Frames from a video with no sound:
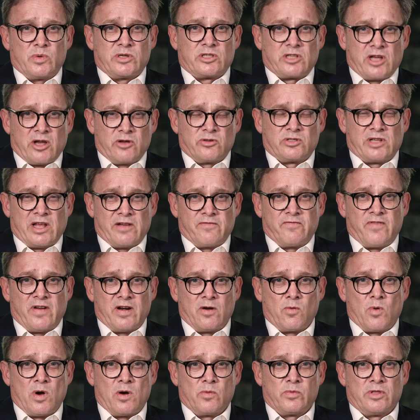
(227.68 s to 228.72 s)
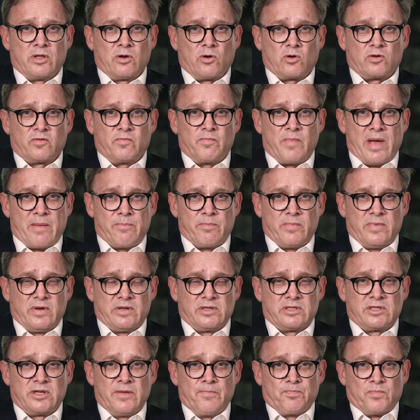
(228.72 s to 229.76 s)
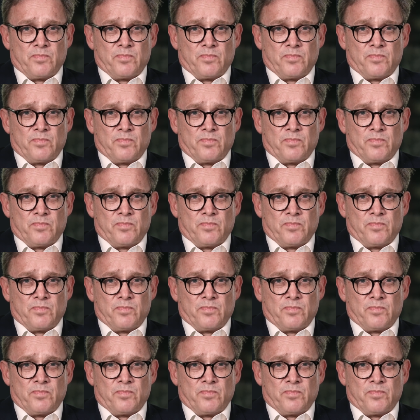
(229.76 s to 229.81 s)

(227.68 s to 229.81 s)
which goes down very well with a lot of members.